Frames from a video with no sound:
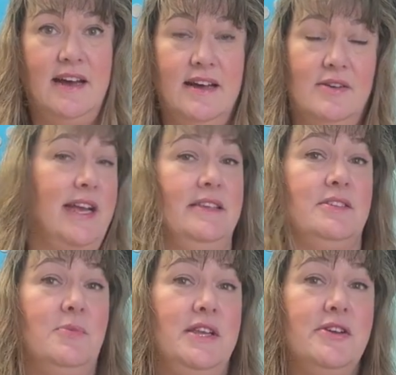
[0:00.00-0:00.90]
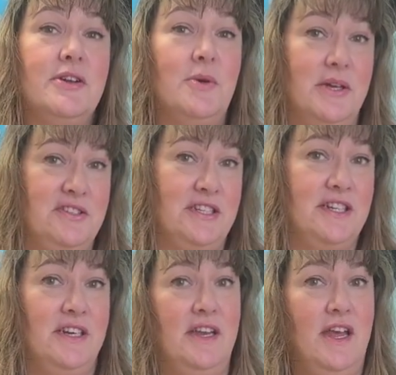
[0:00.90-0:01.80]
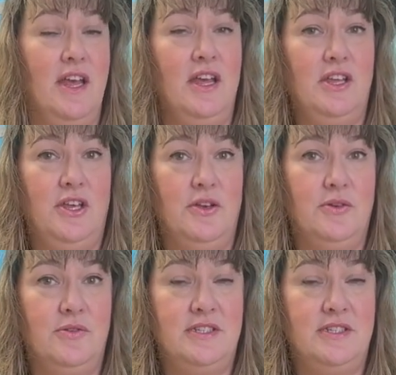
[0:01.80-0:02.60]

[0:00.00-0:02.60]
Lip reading: Okay, so when you're a quilter, you